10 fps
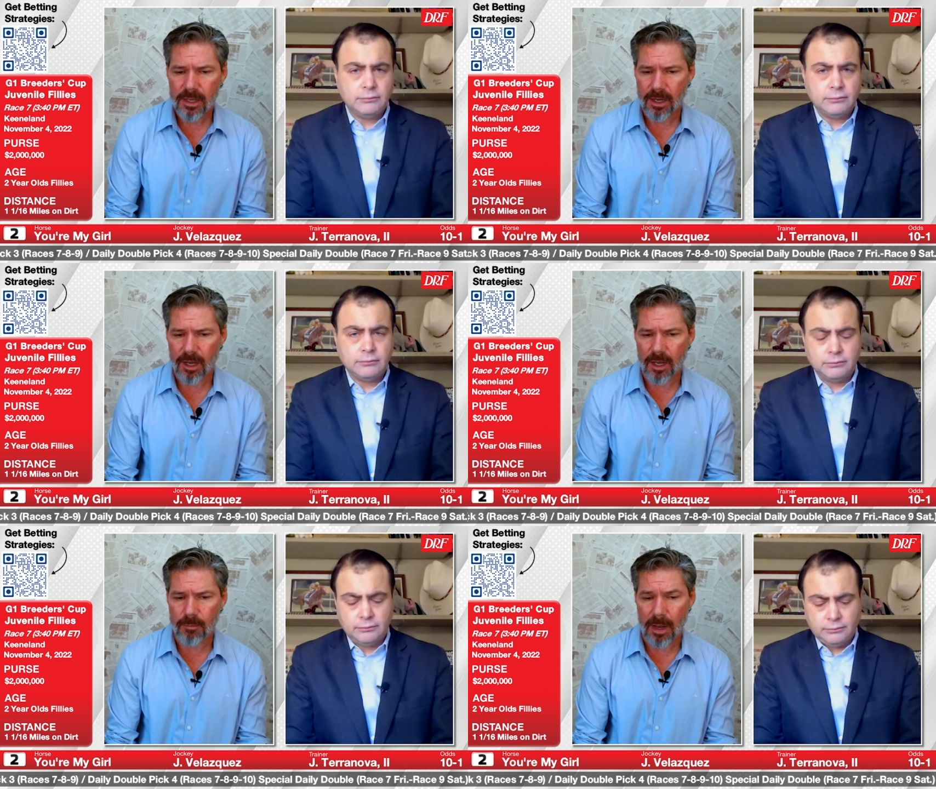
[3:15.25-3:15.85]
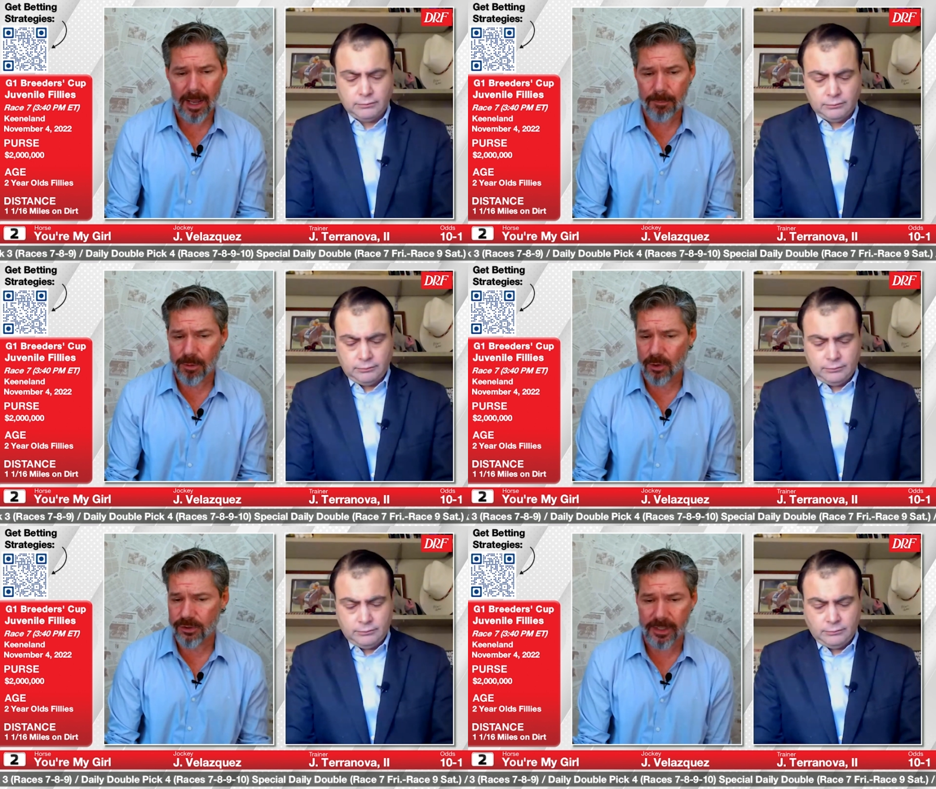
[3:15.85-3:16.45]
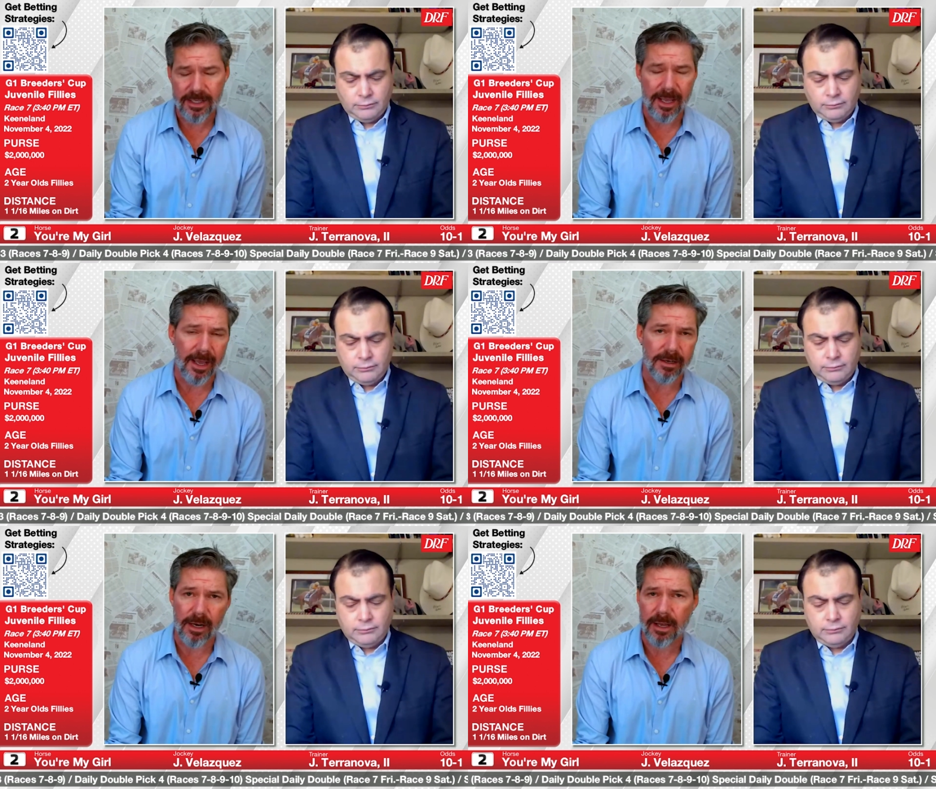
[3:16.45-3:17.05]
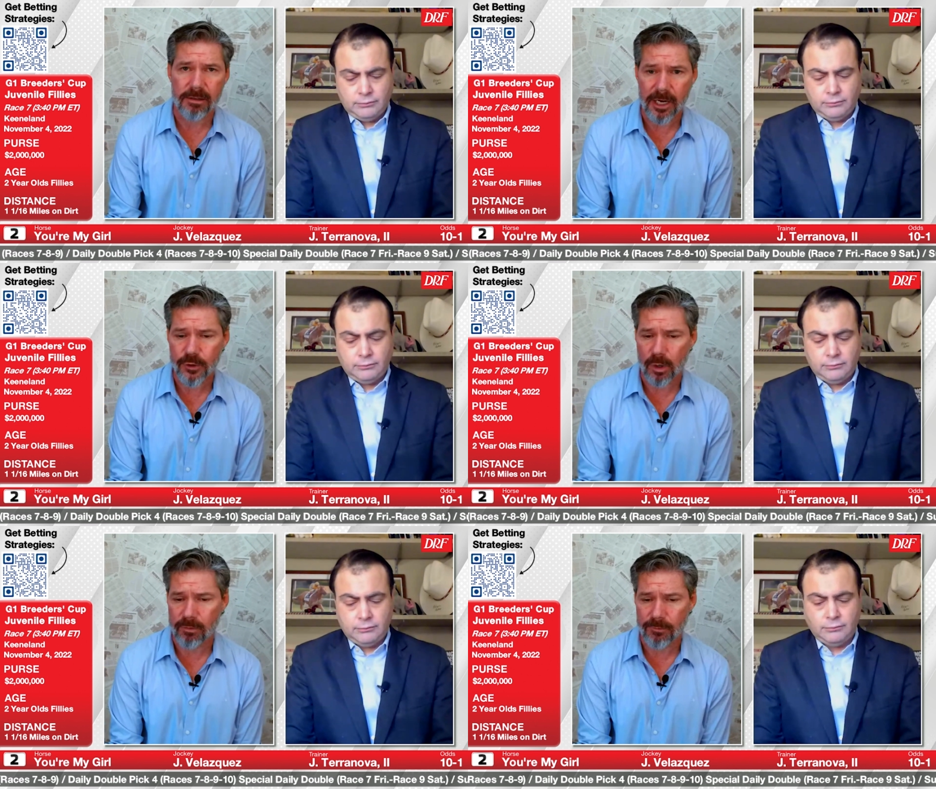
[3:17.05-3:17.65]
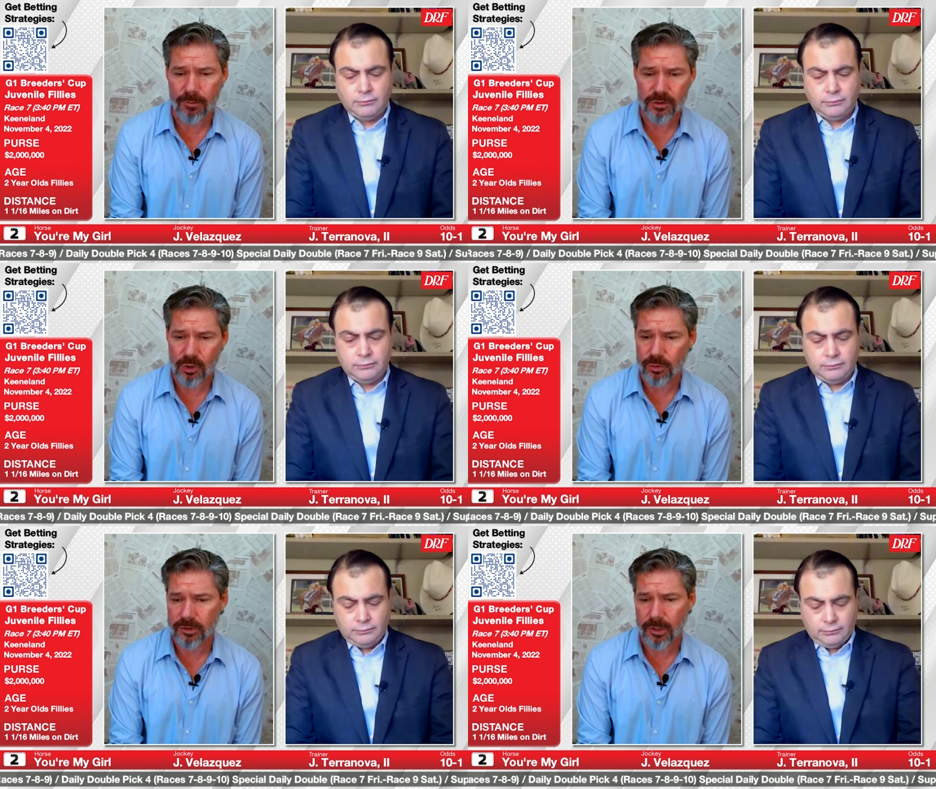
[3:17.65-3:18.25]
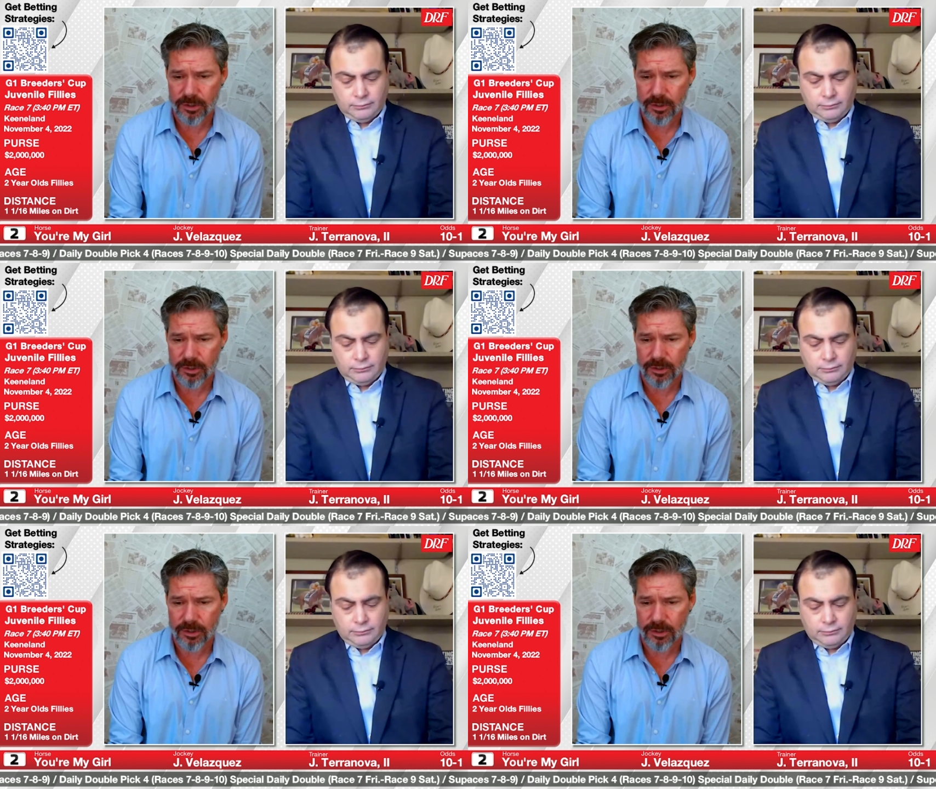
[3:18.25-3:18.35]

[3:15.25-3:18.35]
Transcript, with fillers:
Speaker 1: Um, I personally can't knock either of her first two starts.